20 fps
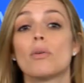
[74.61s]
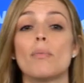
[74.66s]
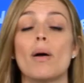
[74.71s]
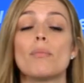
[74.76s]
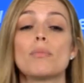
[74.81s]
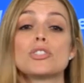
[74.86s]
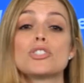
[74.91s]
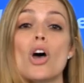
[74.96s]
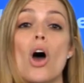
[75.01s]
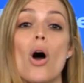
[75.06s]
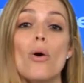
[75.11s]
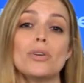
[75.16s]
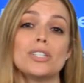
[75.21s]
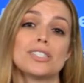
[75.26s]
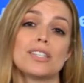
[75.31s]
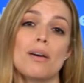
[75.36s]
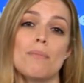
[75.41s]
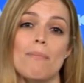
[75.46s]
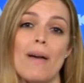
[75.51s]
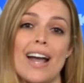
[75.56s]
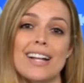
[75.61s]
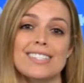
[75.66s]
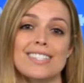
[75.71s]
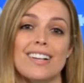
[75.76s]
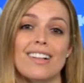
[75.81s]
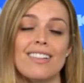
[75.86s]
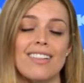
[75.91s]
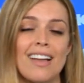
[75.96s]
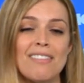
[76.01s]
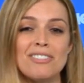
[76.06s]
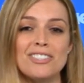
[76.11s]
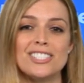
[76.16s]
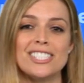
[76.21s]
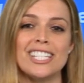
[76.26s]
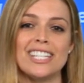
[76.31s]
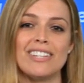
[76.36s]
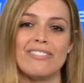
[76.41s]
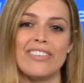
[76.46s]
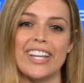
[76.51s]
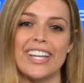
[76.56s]
remember to always come back to
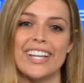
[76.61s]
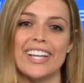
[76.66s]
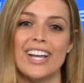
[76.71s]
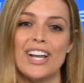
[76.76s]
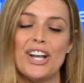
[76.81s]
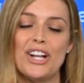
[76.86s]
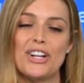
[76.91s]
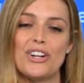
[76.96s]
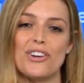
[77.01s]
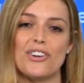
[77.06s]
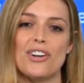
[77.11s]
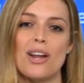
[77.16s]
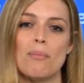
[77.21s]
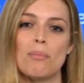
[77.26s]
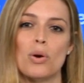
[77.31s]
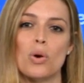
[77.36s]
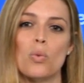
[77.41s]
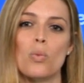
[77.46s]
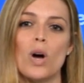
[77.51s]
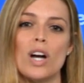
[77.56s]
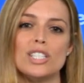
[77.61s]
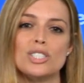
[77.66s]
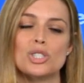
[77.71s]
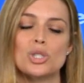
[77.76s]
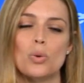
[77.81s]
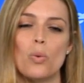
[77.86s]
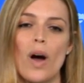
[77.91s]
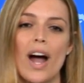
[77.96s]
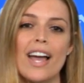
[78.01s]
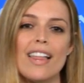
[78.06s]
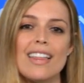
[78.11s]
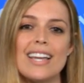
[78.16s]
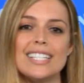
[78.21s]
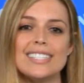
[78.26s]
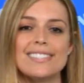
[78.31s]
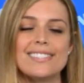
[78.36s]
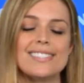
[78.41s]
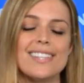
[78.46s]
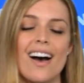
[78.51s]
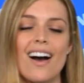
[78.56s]
ClevverTV, your number one Twilight
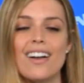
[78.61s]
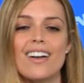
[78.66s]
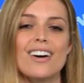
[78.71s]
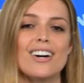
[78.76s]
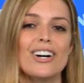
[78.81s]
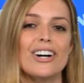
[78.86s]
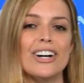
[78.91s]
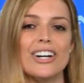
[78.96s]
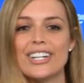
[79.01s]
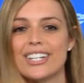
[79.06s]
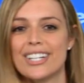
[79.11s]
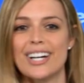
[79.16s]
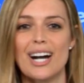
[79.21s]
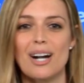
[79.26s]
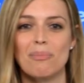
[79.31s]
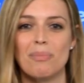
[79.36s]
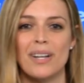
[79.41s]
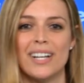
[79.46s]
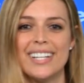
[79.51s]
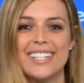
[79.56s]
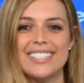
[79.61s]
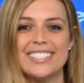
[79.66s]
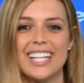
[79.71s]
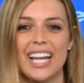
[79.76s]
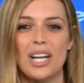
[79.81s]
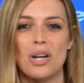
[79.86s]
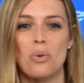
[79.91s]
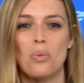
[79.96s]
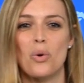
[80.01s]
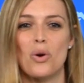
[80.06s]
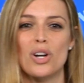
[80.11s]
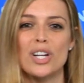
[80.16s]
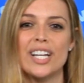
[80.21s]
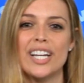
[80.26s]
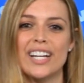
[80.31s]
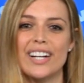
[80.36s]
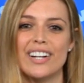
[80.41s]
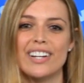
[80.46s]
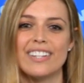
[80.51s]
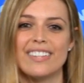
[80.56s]
Saga hookup. Dana Ward
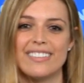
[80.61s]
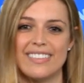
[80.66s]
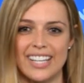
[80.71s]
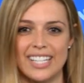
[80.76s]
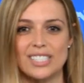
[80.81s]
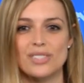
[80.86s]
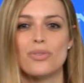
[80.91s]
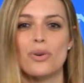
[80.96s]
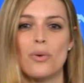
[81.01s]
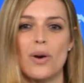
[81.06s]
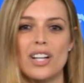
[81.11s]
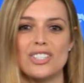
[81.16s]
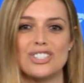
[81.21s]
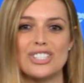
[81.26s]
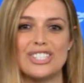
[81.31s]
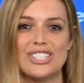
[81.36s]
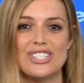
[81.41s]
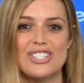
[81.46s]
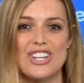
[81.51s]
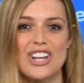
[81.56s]
here. Thanks for watching the